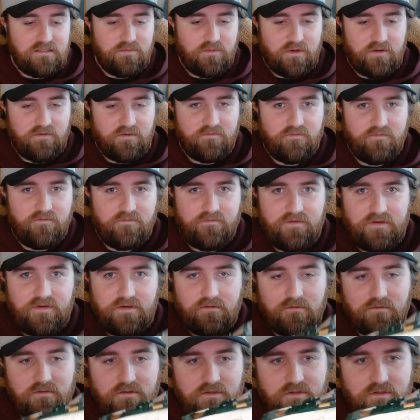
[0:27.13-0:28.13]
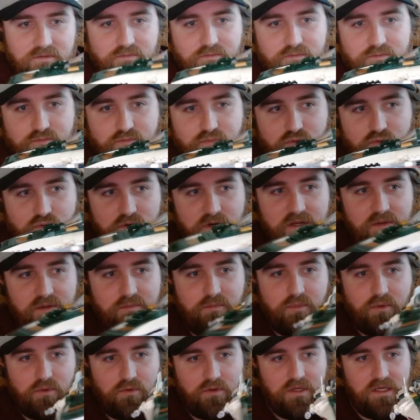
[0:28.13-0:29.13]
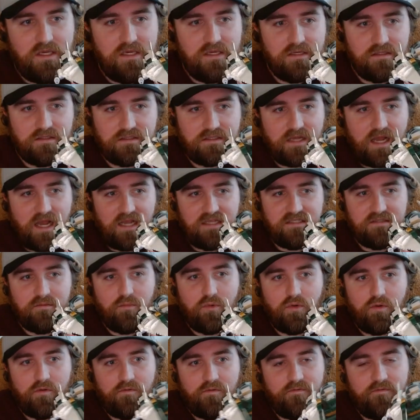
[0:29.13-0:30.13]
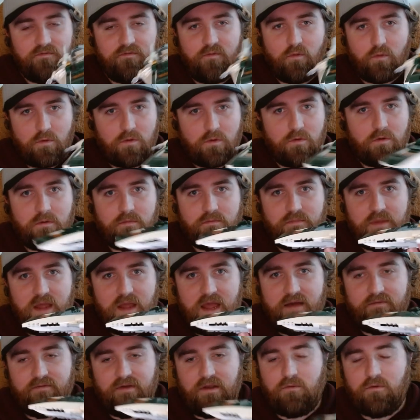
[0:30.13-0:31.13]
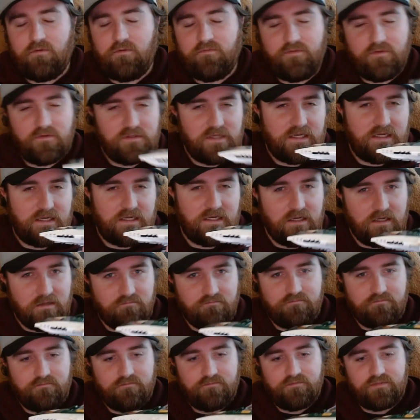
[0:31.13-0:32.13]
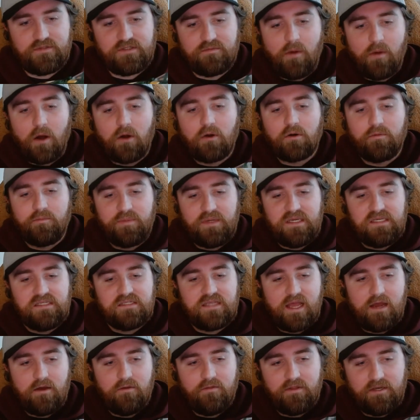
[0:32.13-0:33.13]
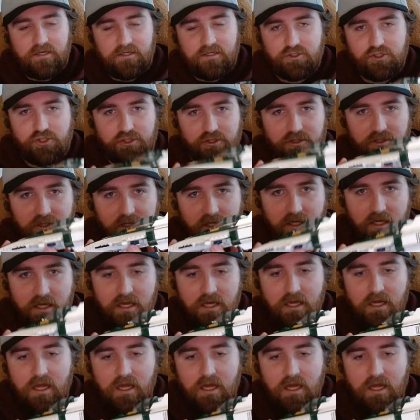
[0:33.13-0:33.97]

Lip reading: but it feels pretty bulky and sizable for having what feels like a smaller piece count than it should.